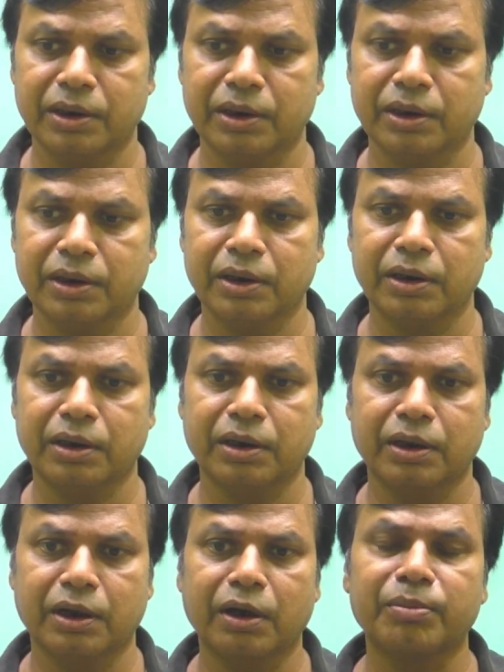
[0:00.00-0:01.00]
come
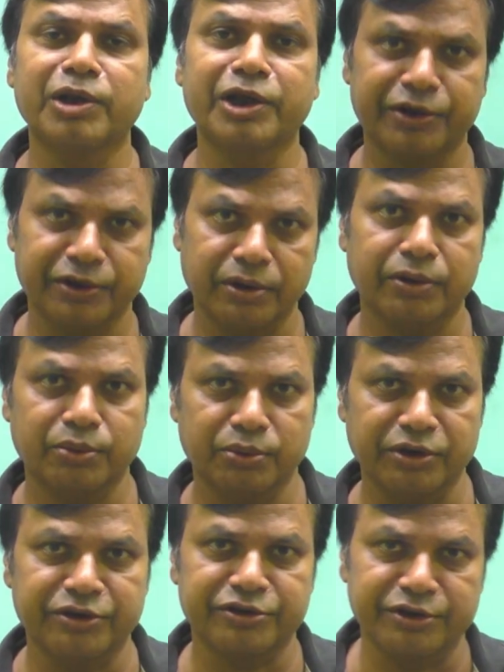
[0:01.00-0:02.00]
later to this
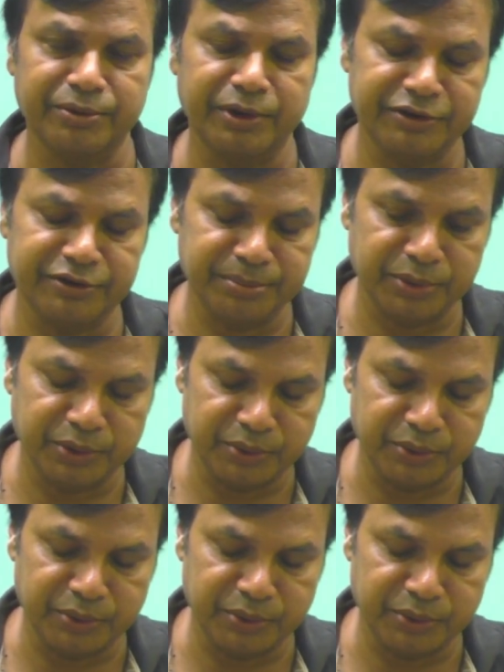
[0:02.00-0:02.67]
asymptotes